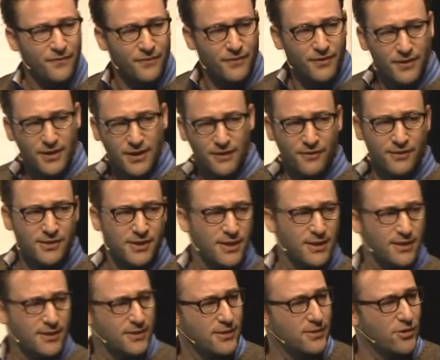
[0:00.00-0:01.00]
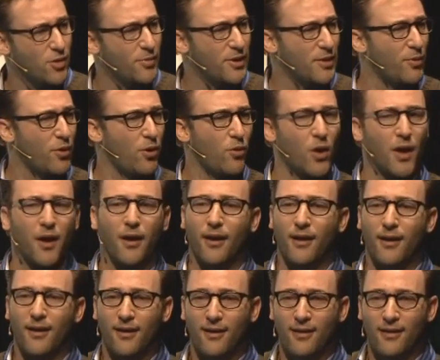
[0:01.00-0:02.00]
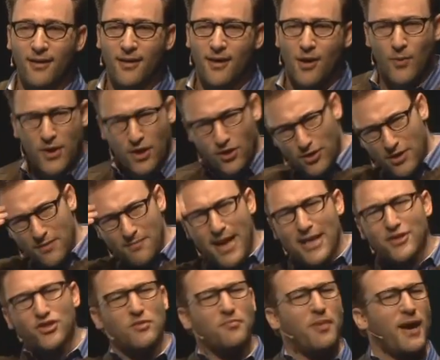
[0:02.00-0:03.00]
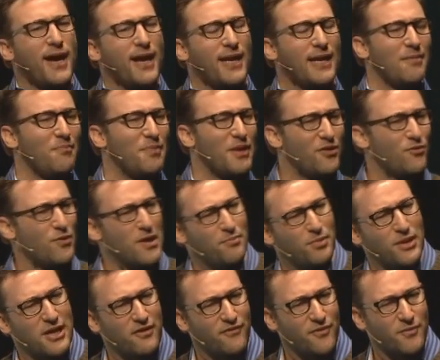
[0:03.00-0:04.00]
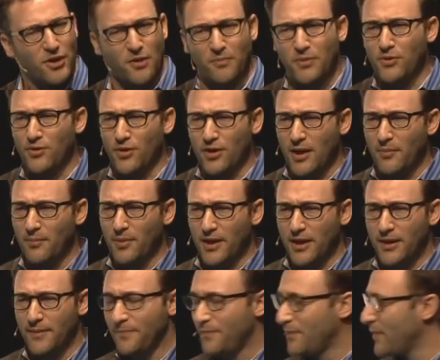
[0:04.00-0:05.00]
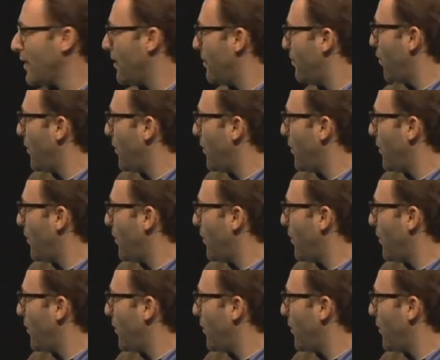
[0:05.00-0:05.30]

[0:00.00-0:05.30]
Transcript: The difference is, nobody bought one. We couldn't imagine buying an MP3 player from a computer company, but